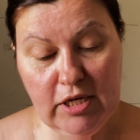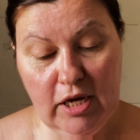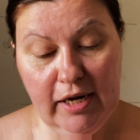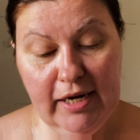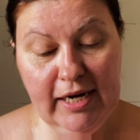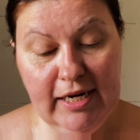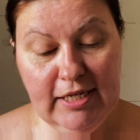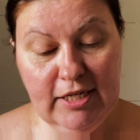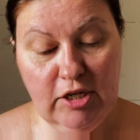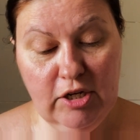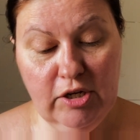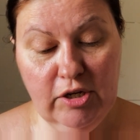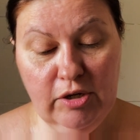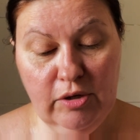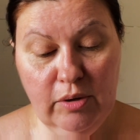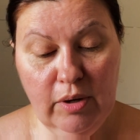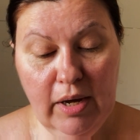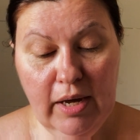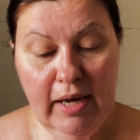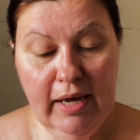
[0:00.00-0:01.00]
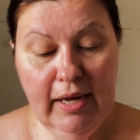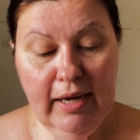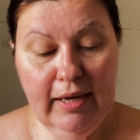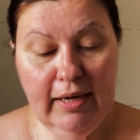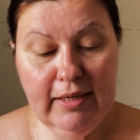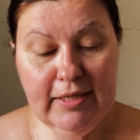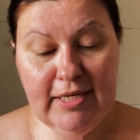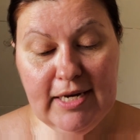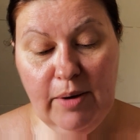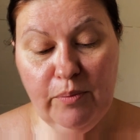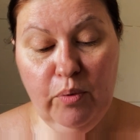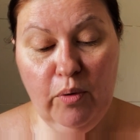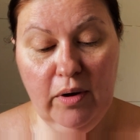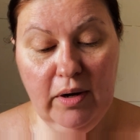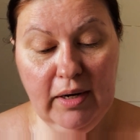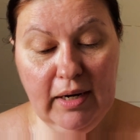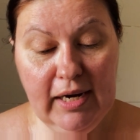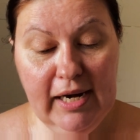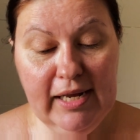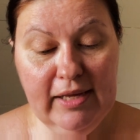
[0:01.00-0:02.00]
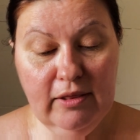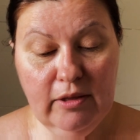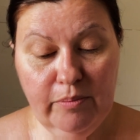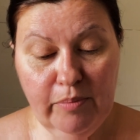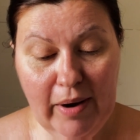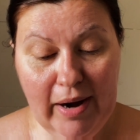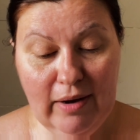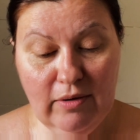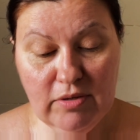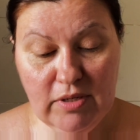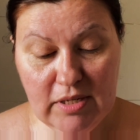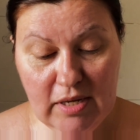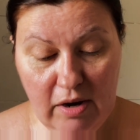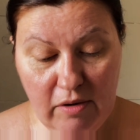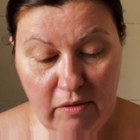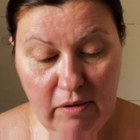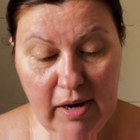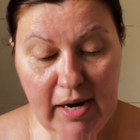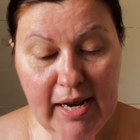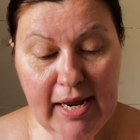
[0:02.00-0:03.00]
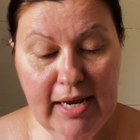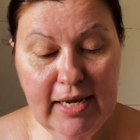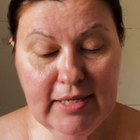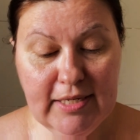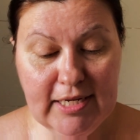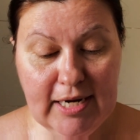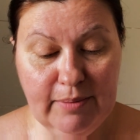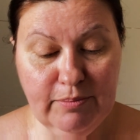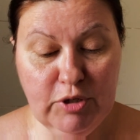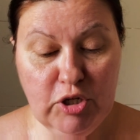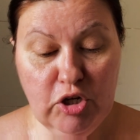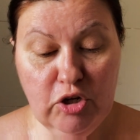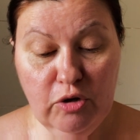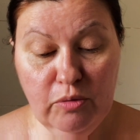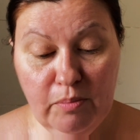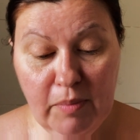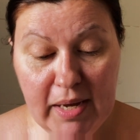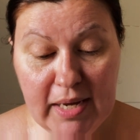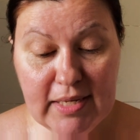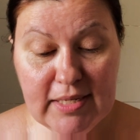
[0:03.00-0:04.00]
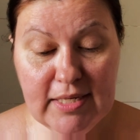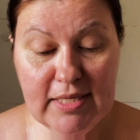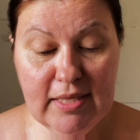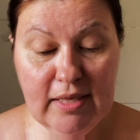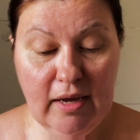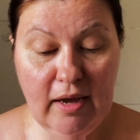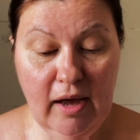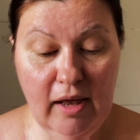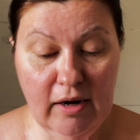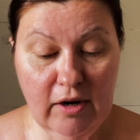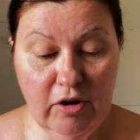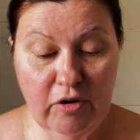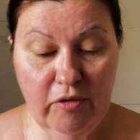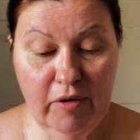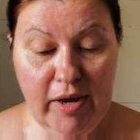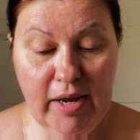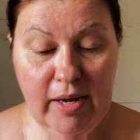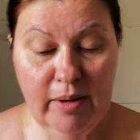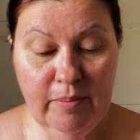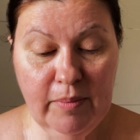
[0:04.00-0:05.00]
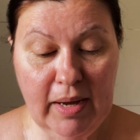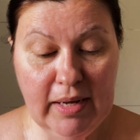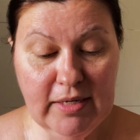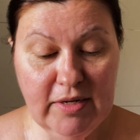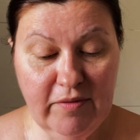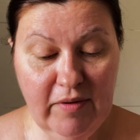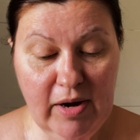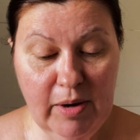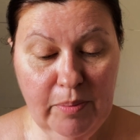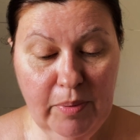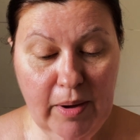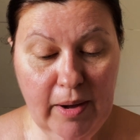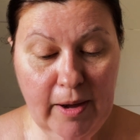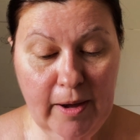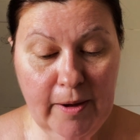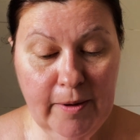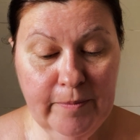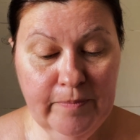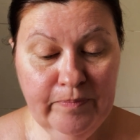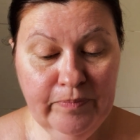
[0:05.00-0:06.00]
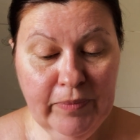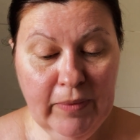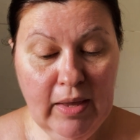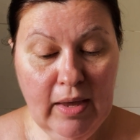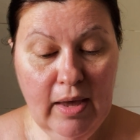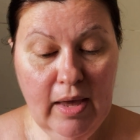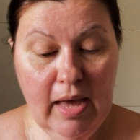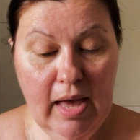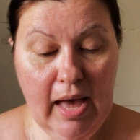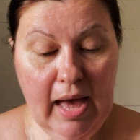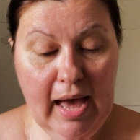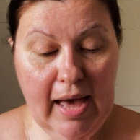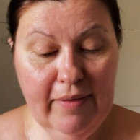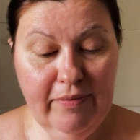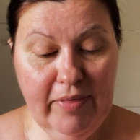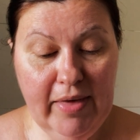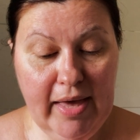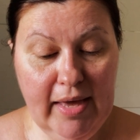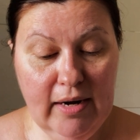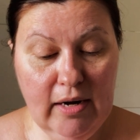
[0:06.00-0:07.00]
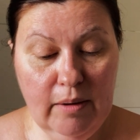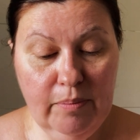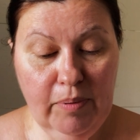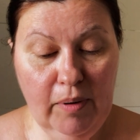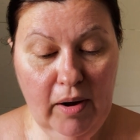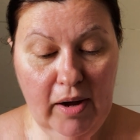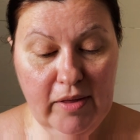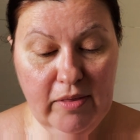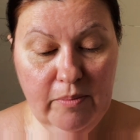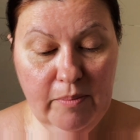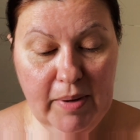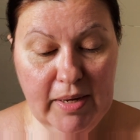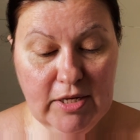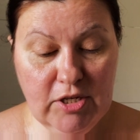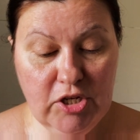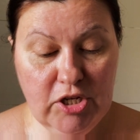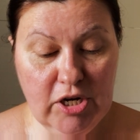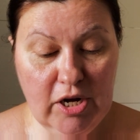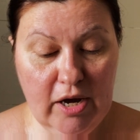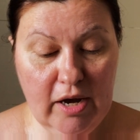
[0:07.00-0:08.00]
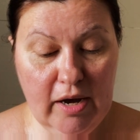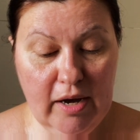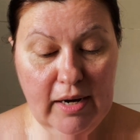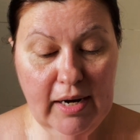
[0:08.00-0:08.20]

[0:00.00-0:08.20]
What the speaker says: I need to, Step 1, clean the brows thoroughly. Step 2, mix the colour cream and developer, and then apply the mixture.